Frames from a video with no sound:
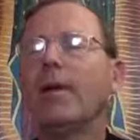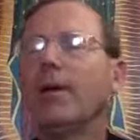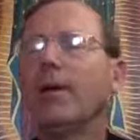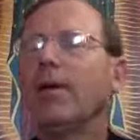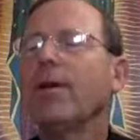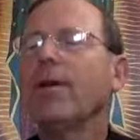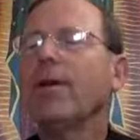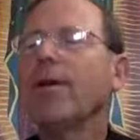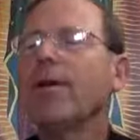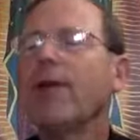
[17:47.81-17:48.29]

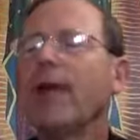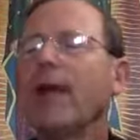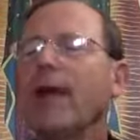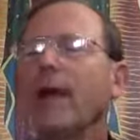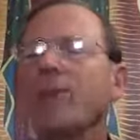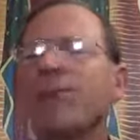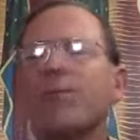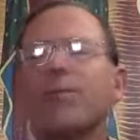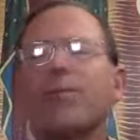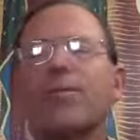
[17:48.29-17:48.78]
the only thing he
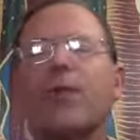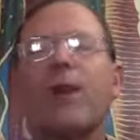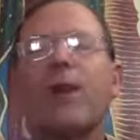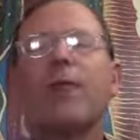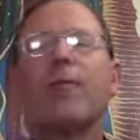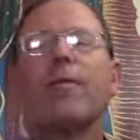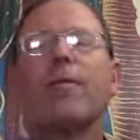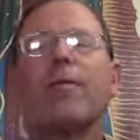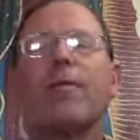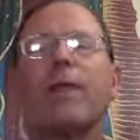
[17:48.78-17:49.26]
asks is
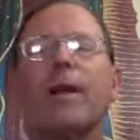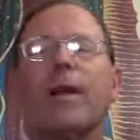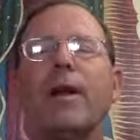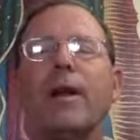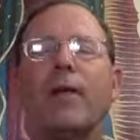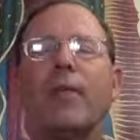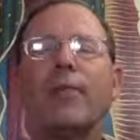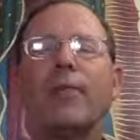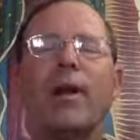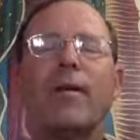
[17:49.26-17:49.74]
pray for me
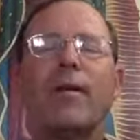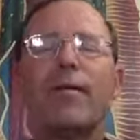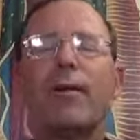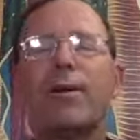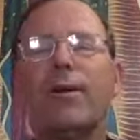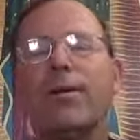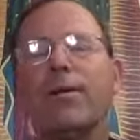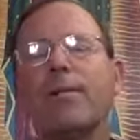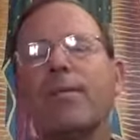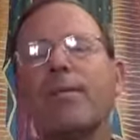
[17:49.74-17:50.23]
and I'll pray
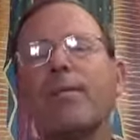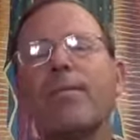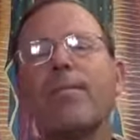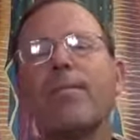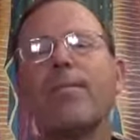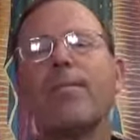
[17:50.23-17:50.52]
for you.